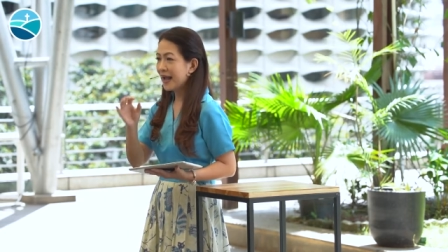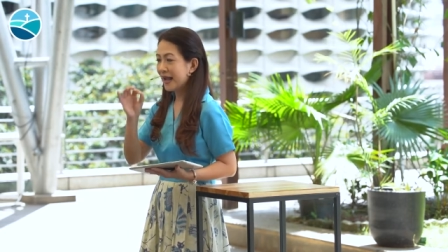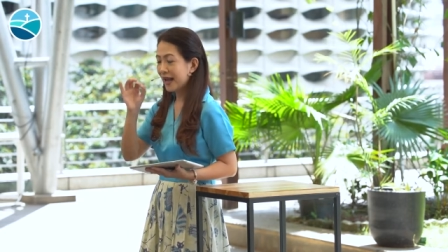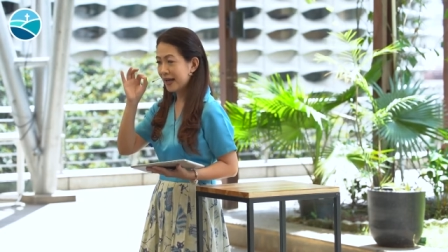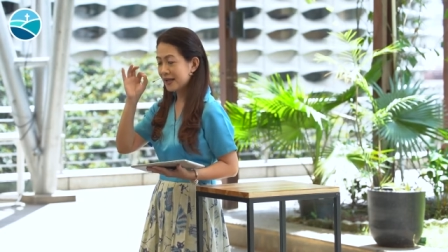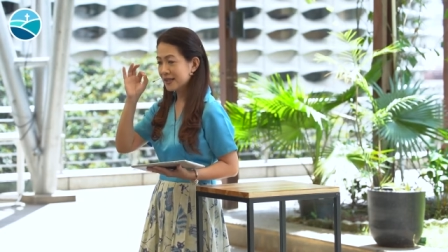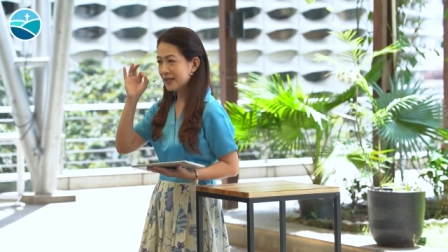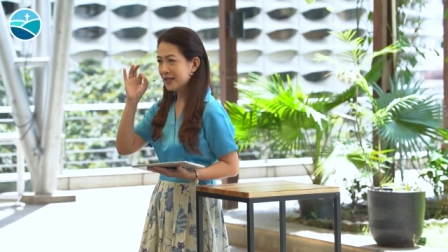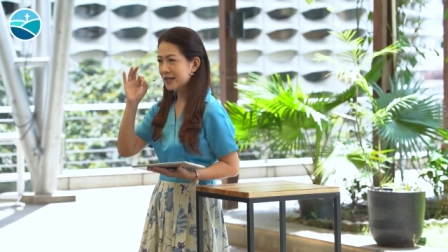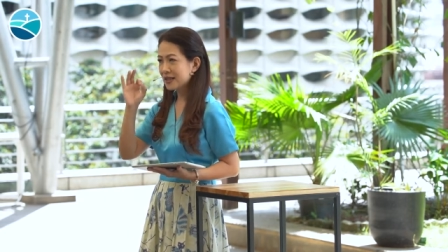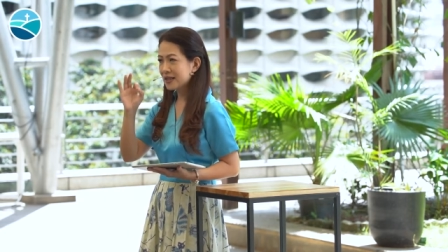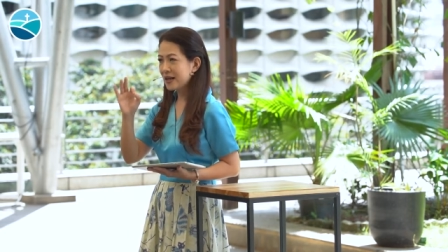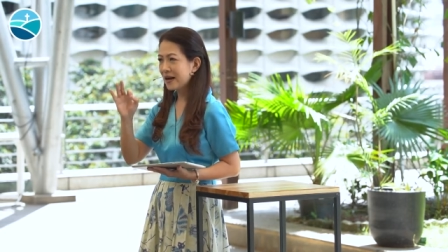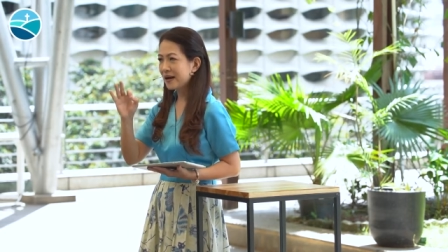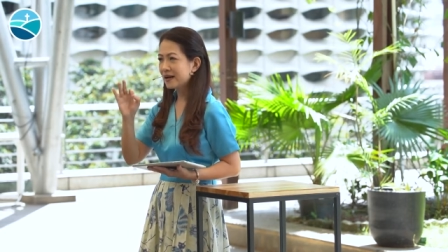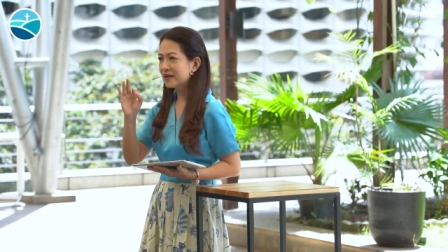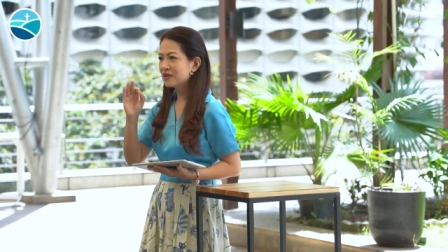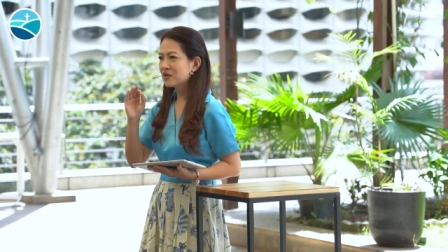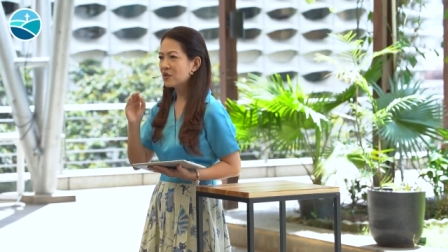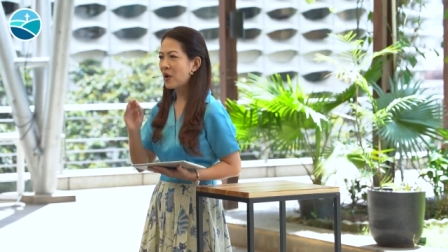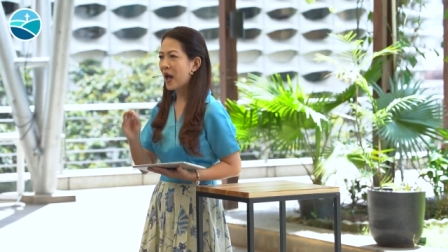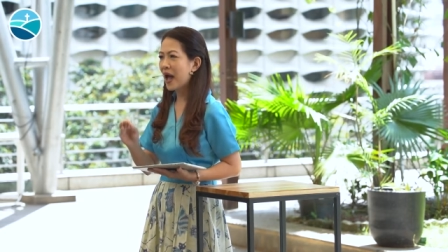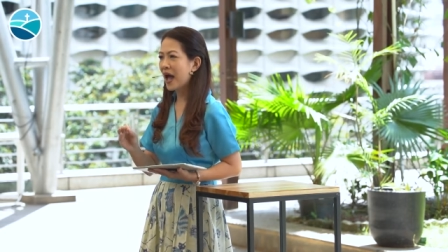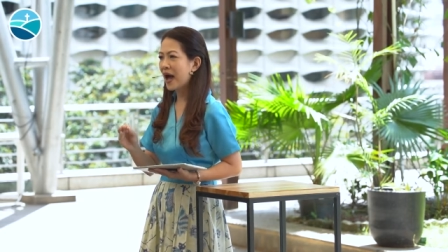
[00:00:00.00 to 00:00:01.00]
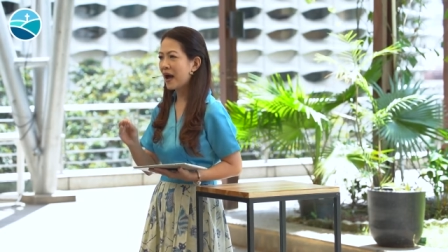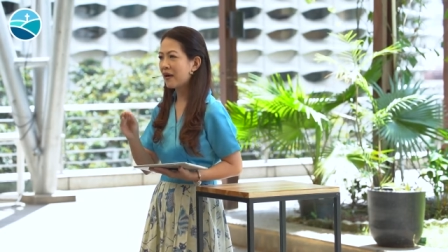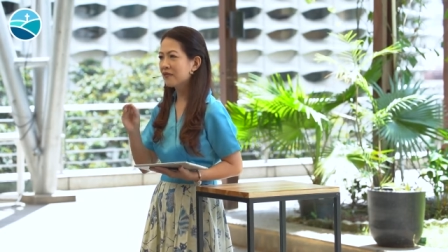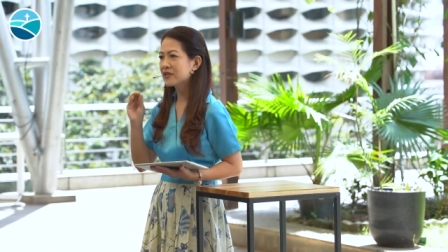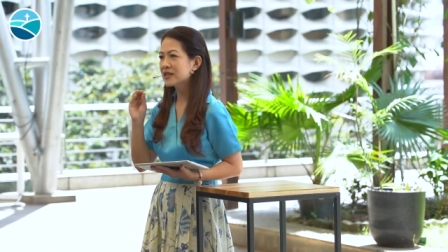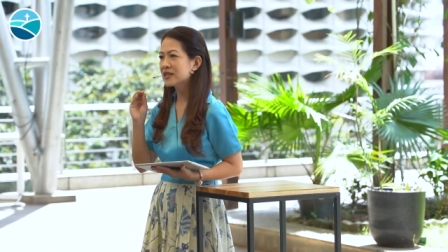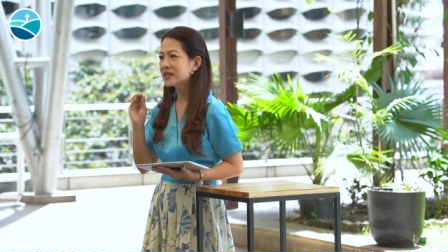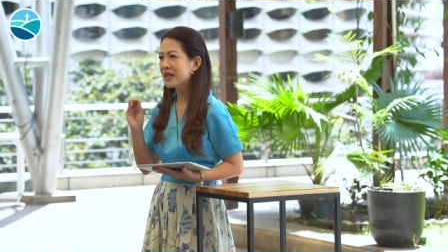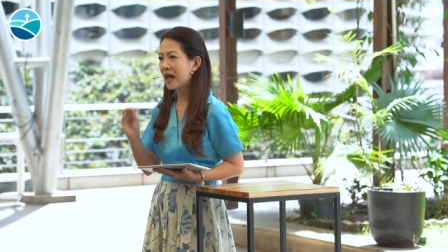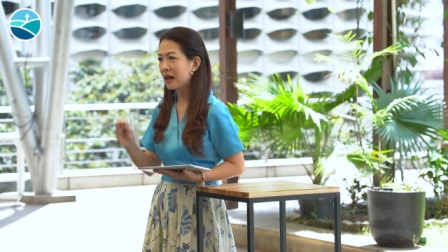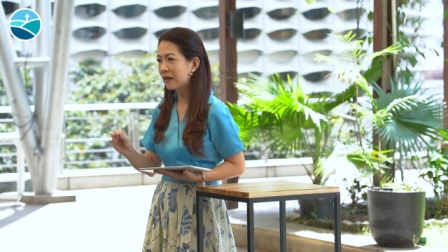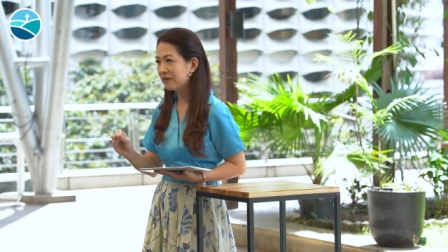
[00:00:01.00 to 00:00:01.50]
and start to have
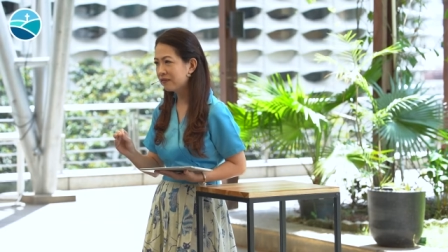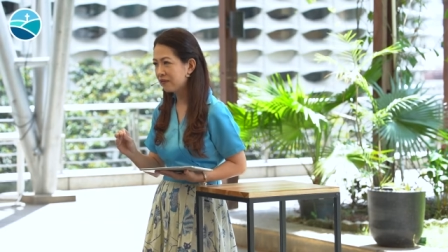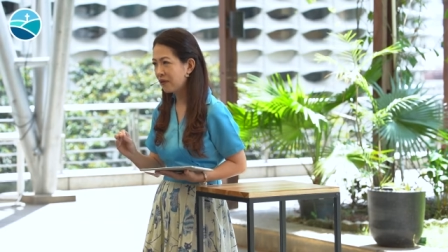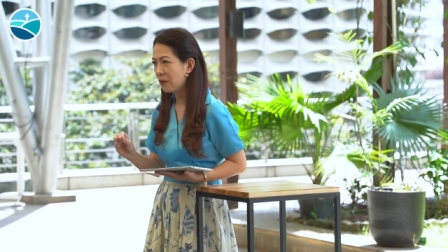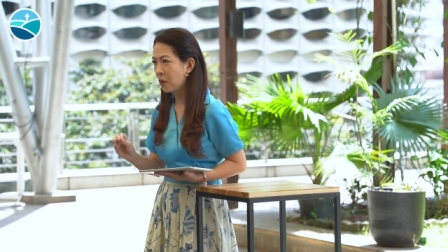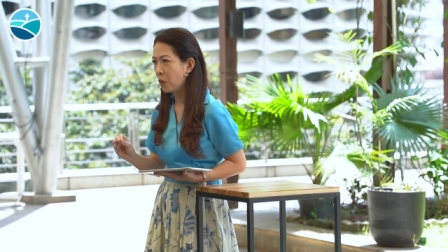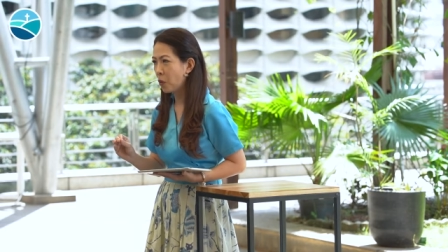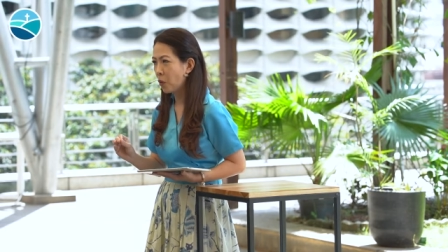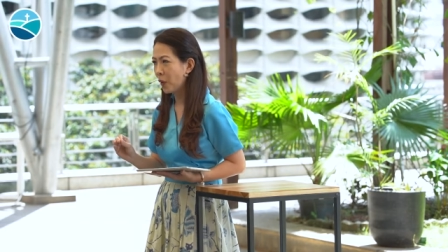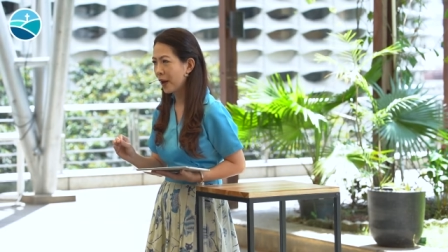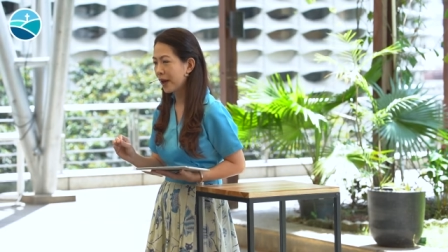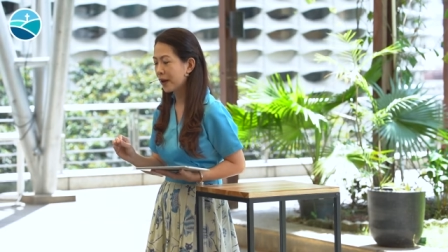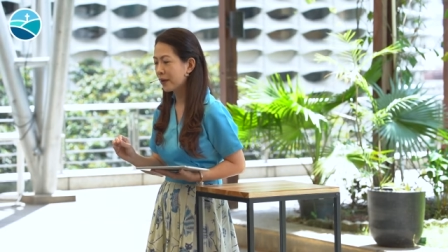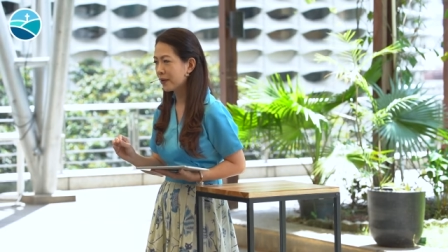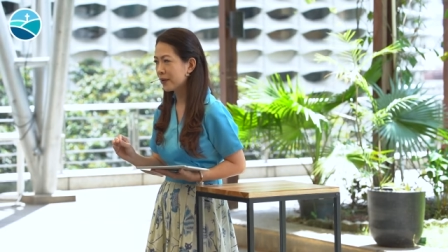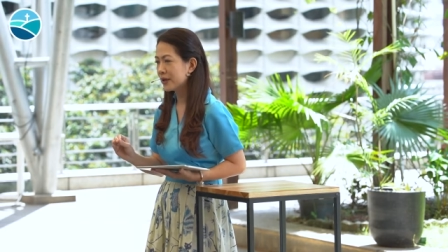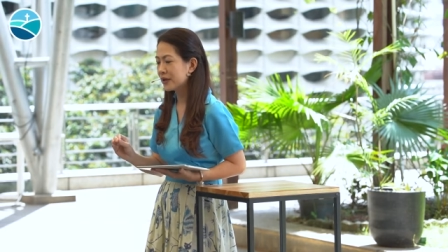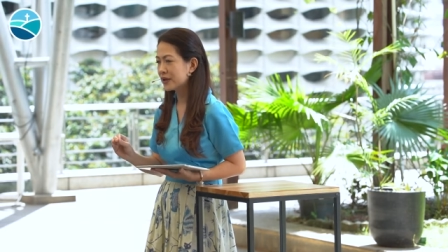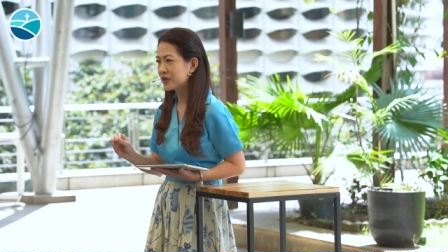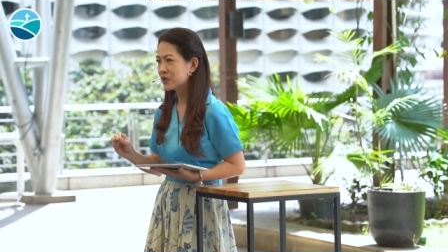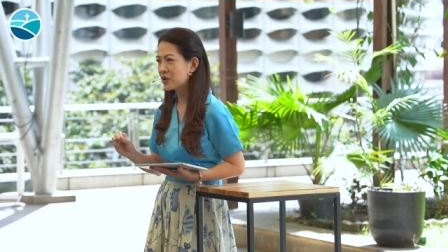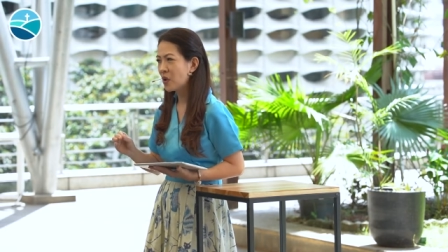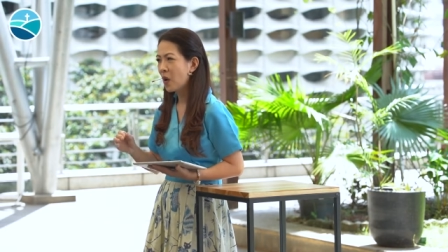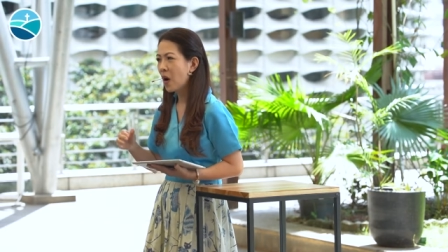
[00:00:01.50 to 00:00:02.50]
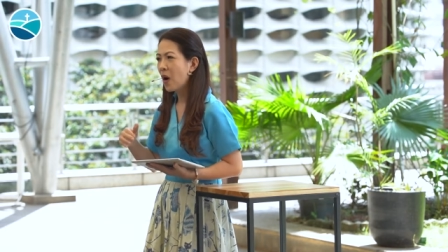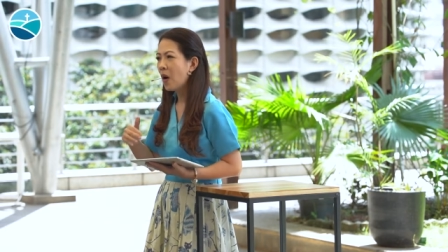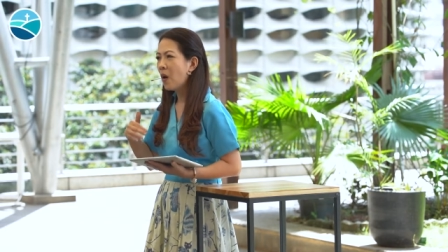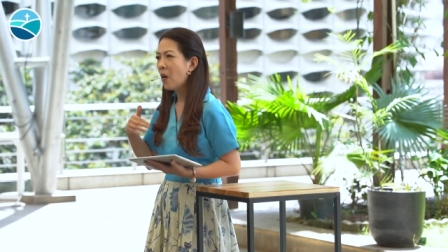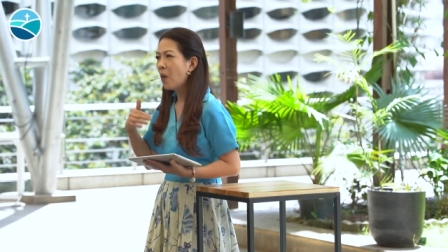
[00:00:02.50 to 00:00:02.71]
self-awareness.